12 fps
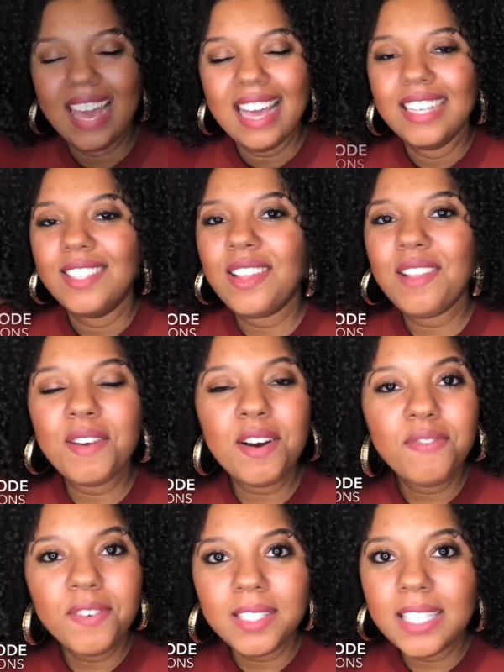So in the very
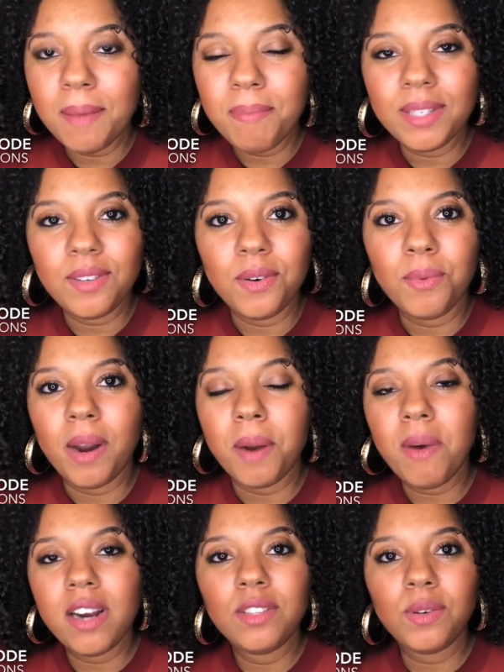first episode, what I
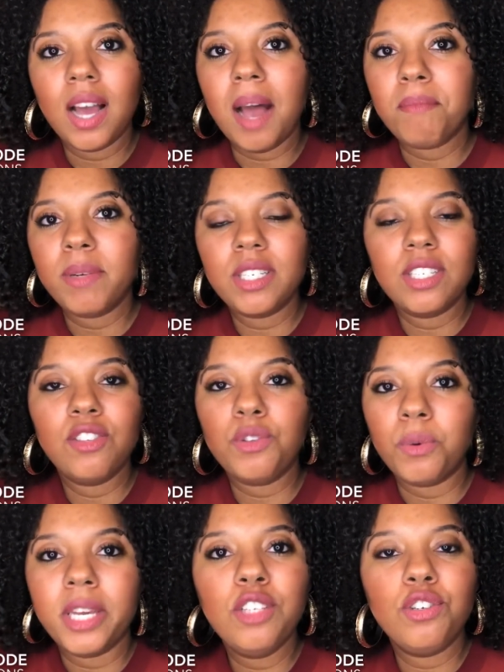wanted to accomplish is to
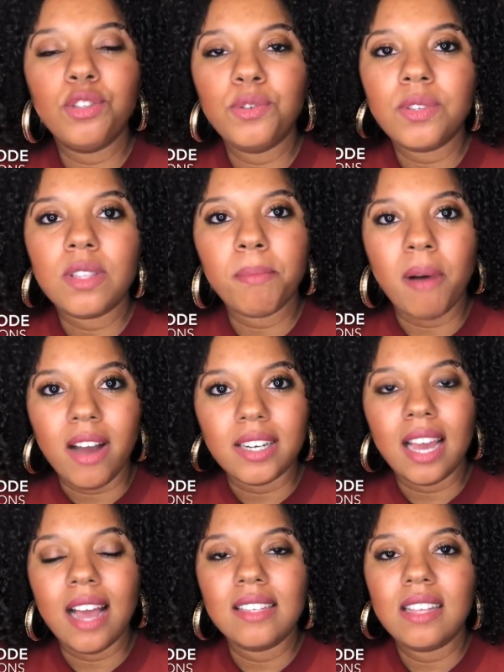introduce the
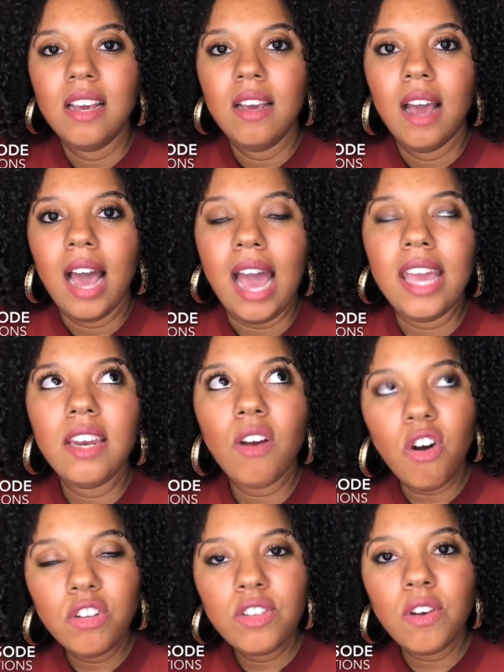podcast and
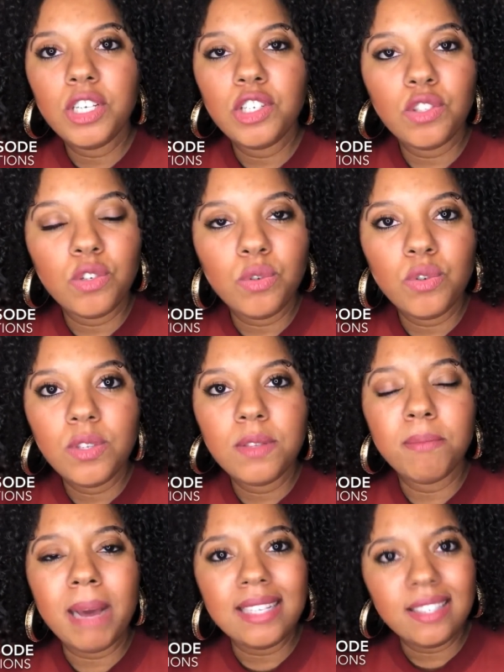also introduce
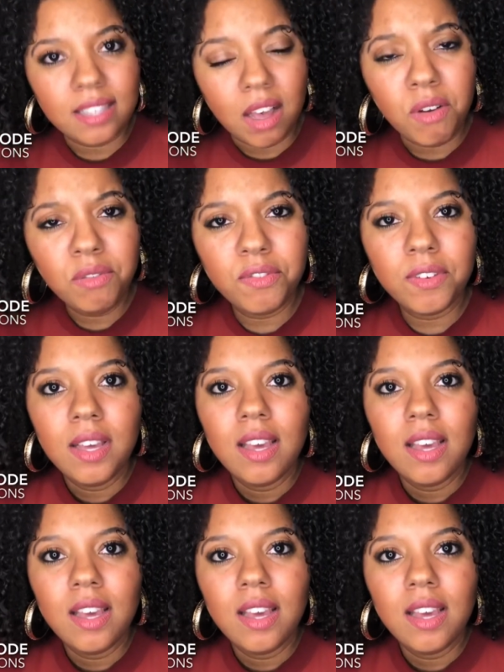myself.